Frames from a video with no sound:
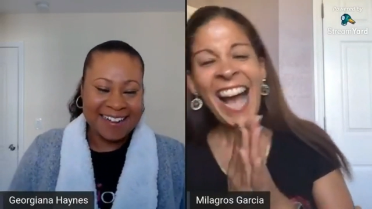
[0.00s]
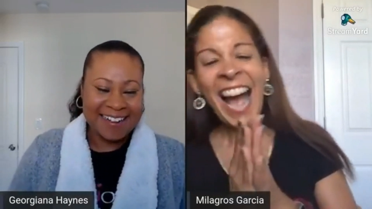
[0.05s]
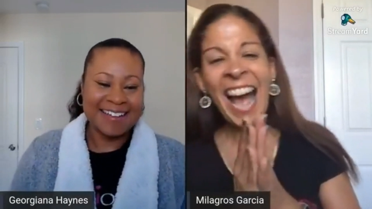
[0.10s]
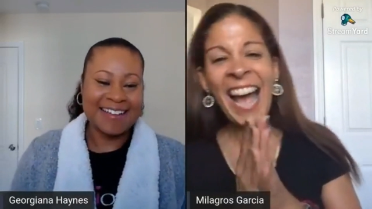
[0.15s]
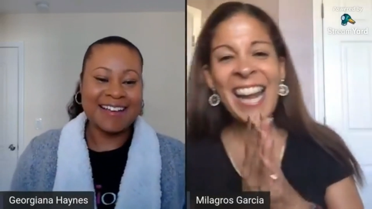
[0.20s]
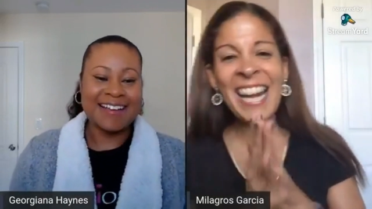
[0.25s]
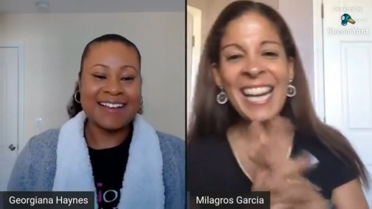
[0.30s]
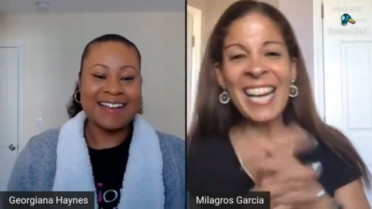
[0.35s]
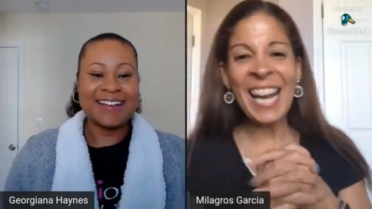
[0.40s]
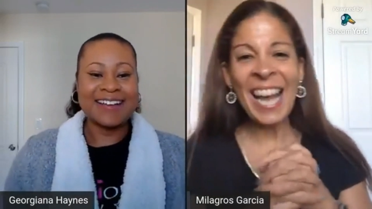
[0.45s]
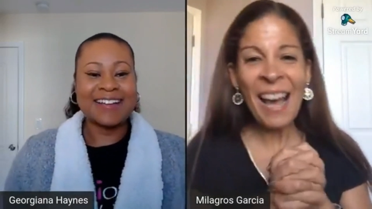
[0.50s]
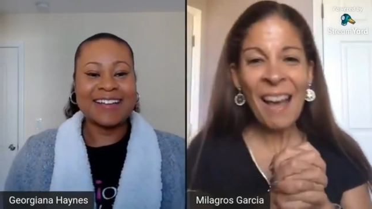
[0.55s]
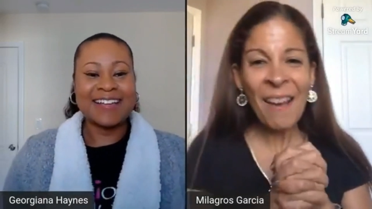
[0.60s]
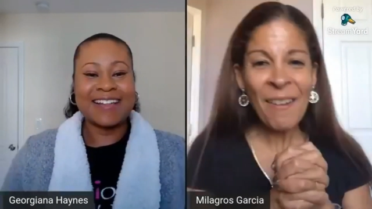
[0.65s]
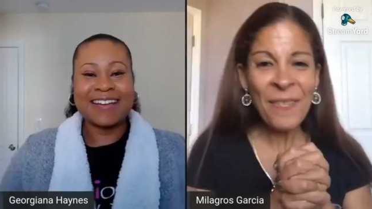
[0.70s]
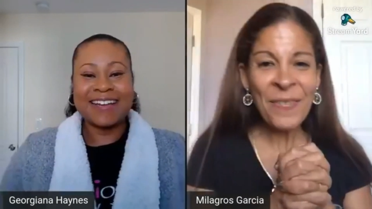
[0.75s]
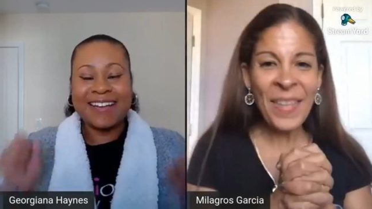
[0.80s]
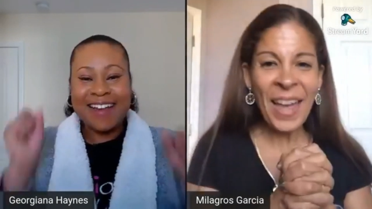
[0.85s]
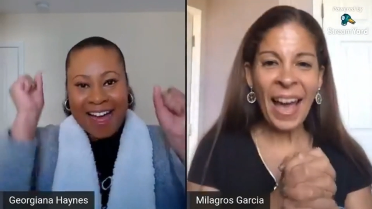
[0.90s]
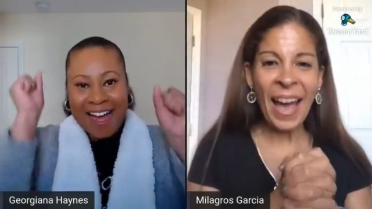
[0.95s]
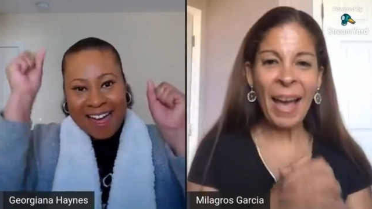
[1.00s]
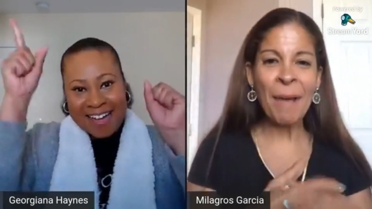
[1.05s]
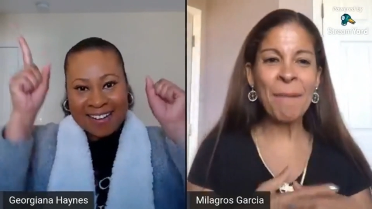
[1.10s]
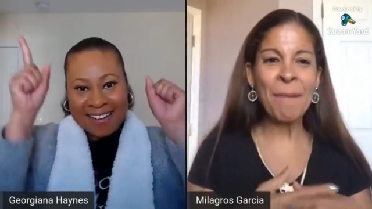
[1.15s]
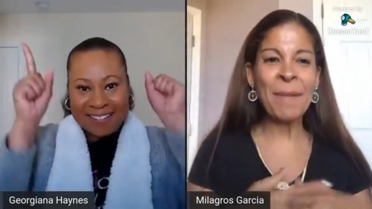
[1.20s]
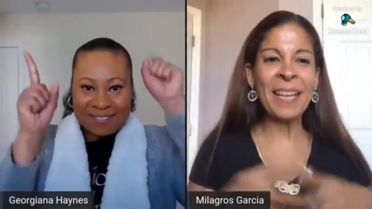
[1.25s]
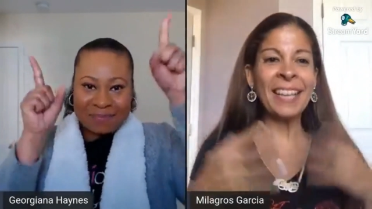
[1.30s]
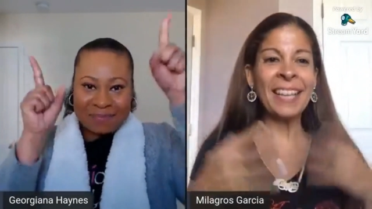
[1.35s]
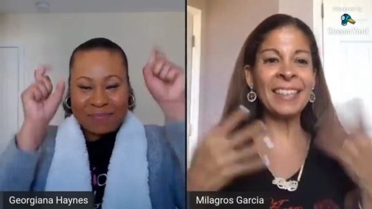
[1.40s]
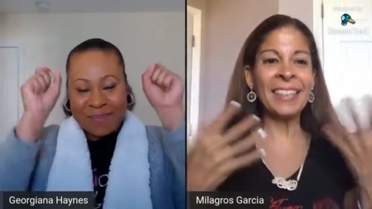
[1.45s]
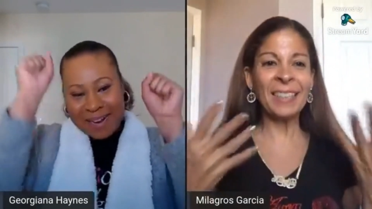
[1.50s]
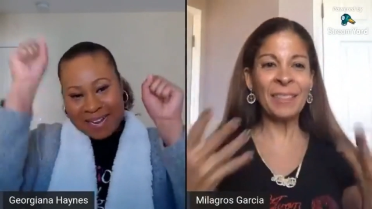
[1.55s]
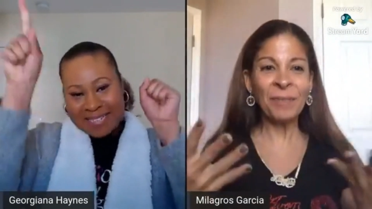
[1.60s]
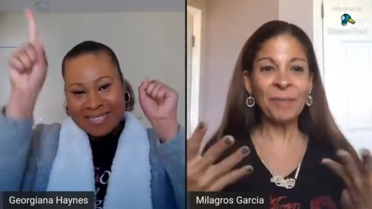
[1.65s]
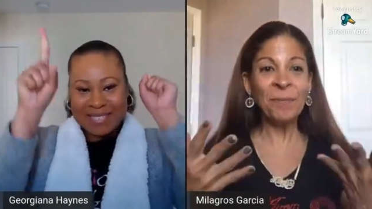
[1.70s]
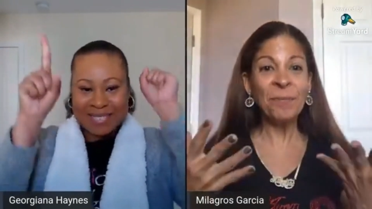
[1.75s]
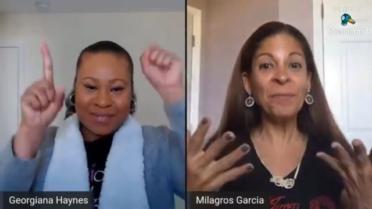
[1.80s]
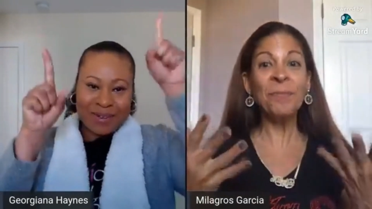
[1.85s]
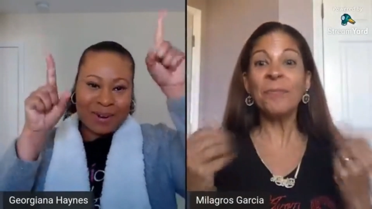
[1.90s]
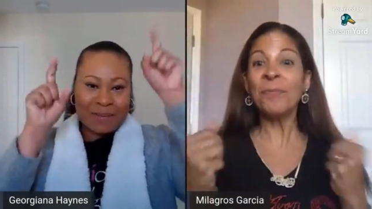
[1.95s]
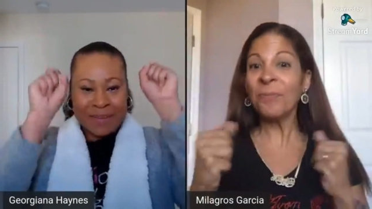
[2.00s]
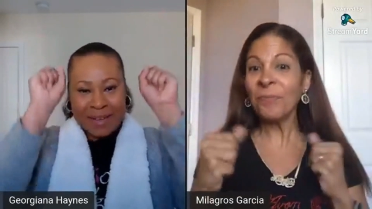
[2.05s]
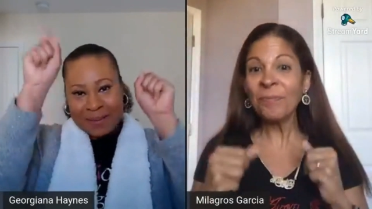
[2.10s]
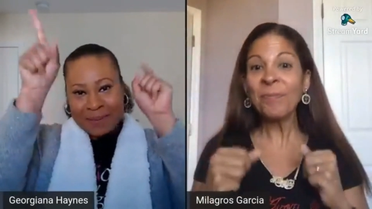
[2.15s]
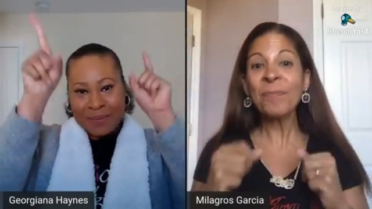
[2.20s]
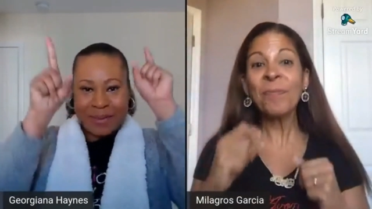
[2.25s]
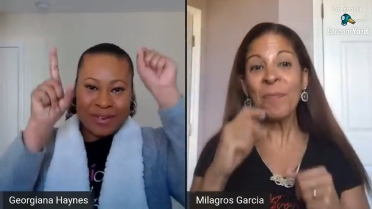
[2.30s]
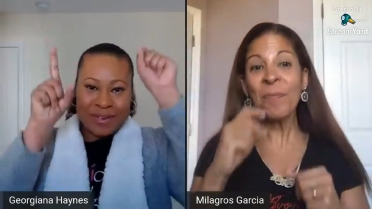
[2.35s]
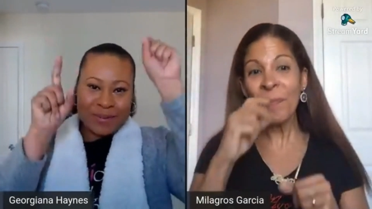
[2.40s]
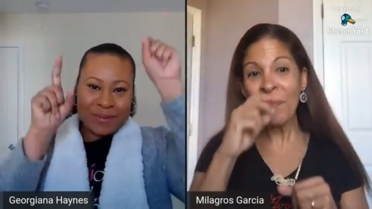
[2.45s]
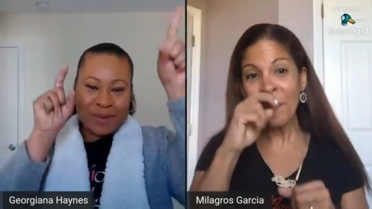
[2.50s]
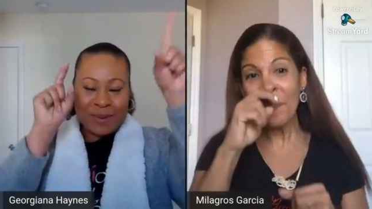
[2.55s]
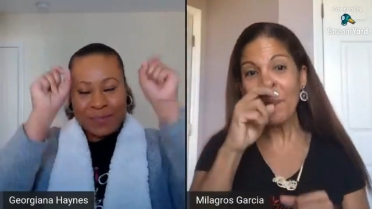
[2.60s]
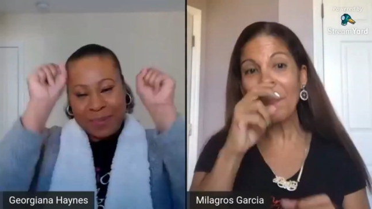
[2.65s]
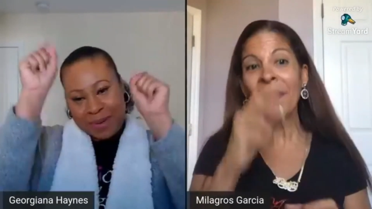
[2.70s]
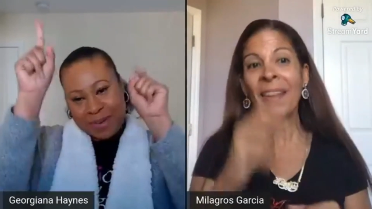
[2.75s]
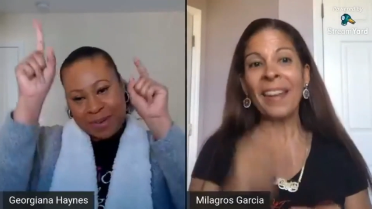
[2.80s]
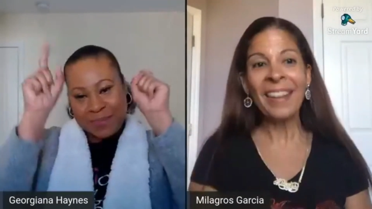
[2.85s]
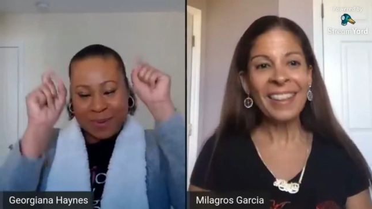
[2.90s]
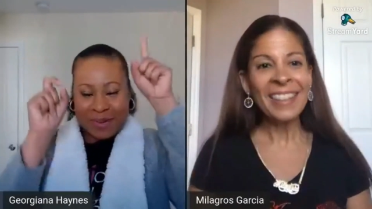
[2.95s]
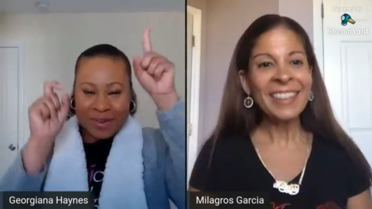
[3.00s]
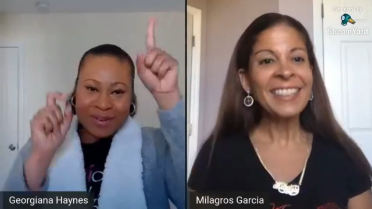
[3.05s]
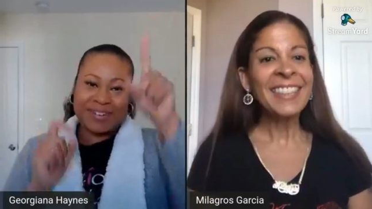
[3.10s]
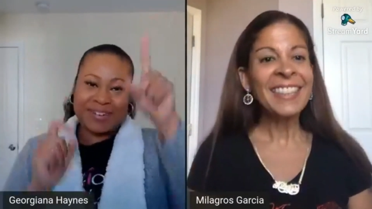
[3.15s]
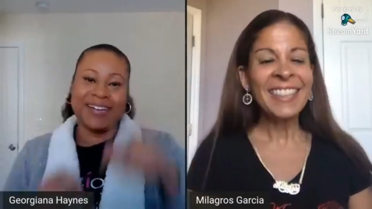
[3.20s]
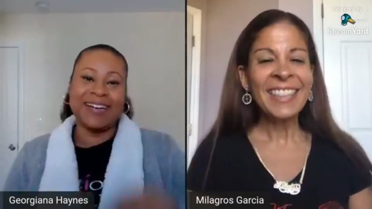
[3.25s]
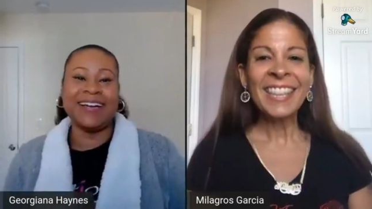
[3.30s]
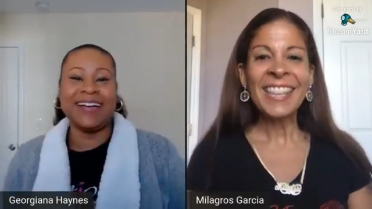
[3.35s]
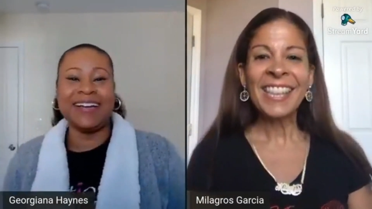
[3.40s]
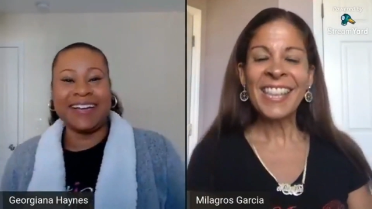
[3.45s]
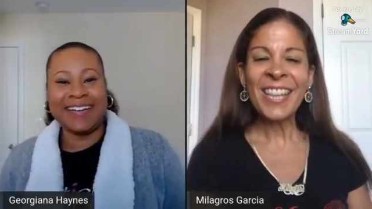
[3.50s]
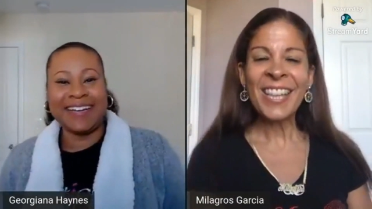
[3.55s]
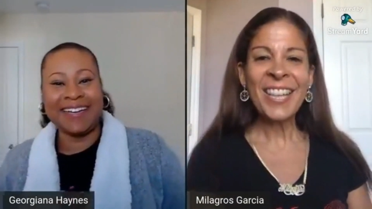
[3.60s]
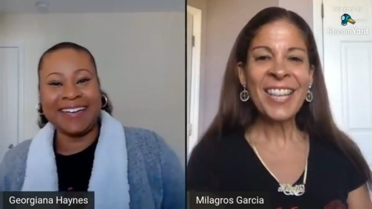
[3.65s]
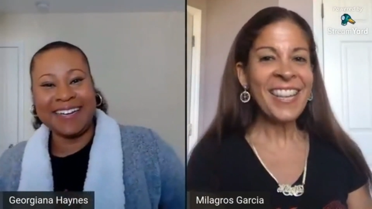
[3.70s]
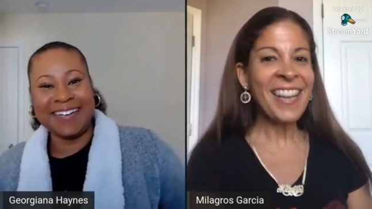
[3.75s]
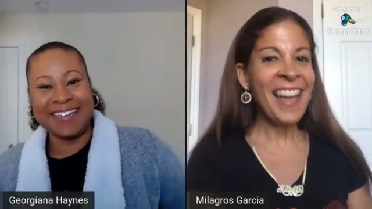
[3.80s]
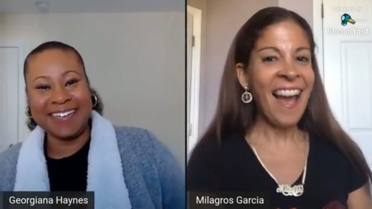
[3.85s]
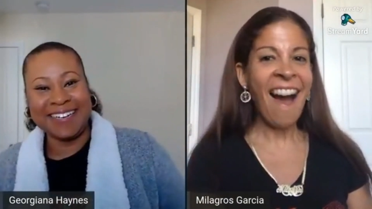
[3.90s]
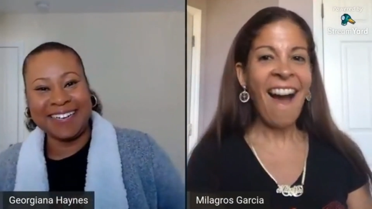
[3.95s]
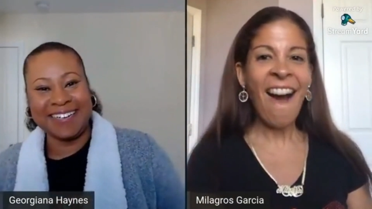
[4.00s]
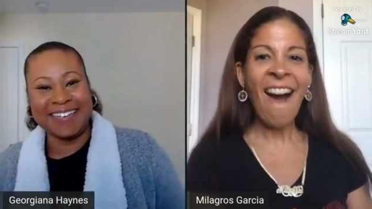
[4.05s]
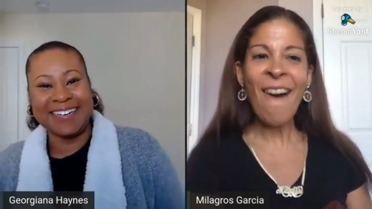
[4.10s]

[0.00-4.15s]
Speaker 1: I love
Speaker 2: that. While brainstorming, pew pew pew pew. Oh